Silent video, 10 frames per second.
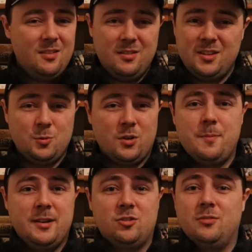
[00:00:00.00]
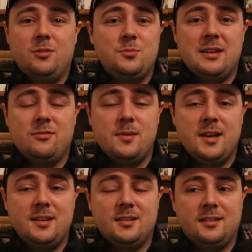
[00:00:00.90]
this is one of the best short films ever
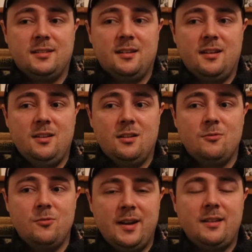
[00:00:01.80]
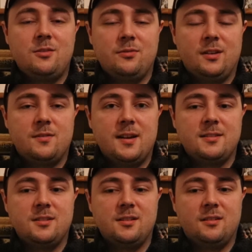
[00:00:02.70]
made, and you know, I really do think that.
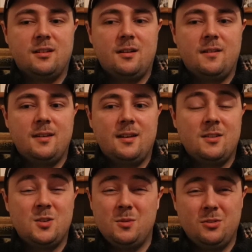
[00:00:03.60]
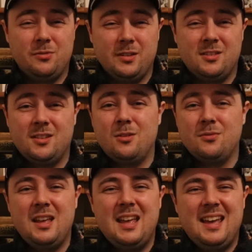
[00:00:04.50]
And yeah, the cinematography itself
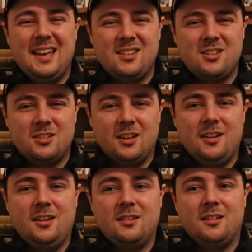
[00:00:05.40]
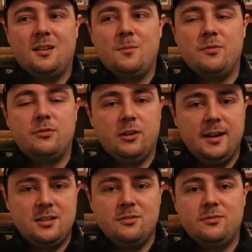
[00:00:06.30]
is stunning, the
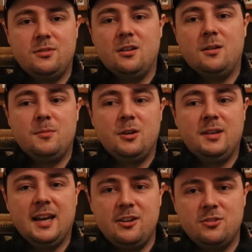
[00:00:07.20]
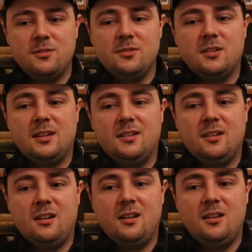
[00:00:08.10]
variety of locations, and
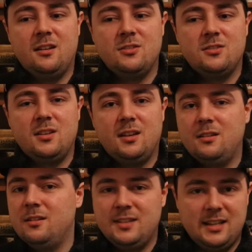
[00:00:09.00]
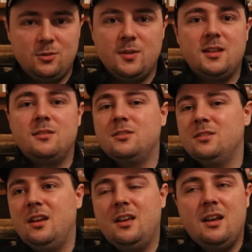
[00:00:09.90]
you know, just seeing, you know, Tatooine, and just
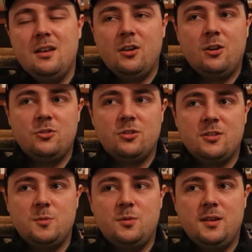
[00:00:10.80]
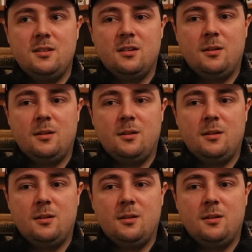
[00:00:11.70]
the contrast between